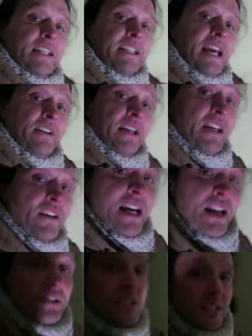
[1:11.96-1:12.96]
down here
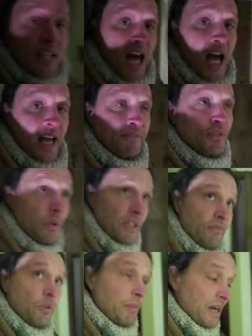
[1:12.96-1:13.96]
now is live
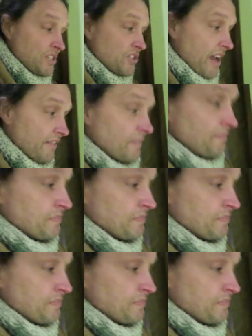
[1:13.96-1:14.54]
24/7.